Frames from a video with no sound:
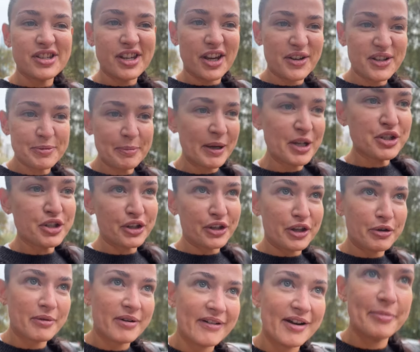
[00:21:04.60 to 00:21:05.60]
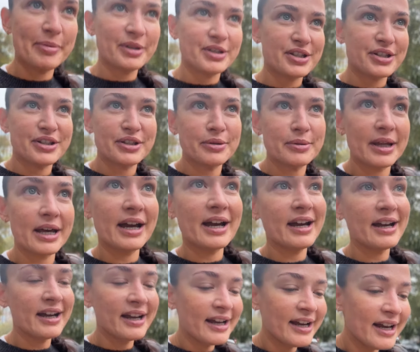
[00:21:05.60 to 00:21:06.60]
so special that we were able to do that.
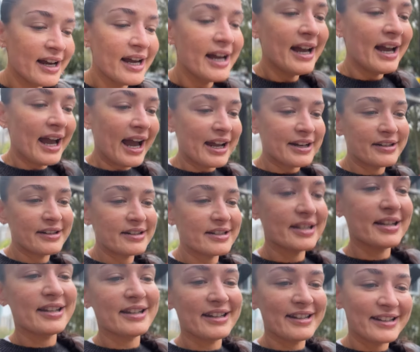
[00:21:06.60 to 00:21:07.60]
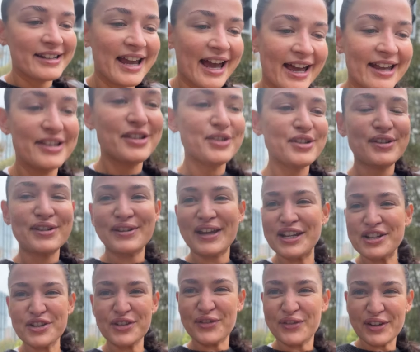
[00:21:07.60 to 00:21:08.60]
And yeah, it's just, it
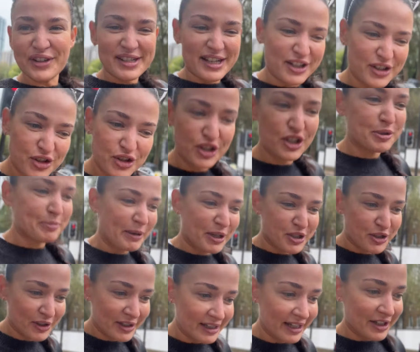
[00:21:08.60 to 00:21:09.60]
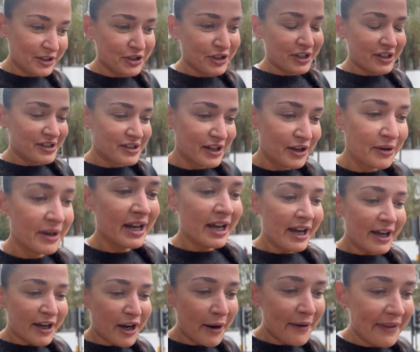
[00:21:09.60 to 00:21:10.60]
just feels like such a special collection, so
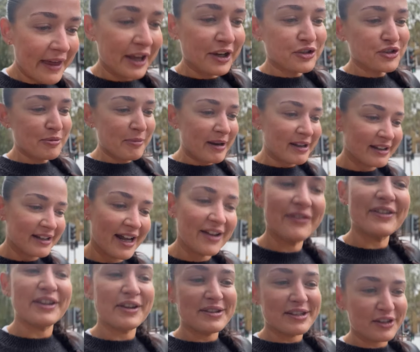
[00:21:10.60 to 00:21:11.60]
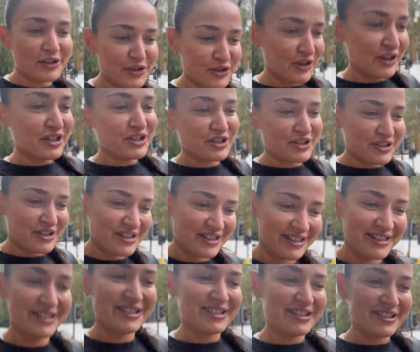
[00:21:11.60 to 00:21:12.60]
going that extra mile and having those illustrations
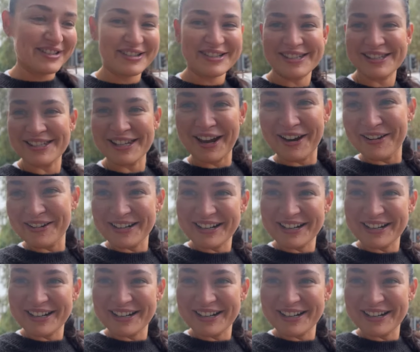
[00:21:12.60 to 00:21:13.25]
done just looks so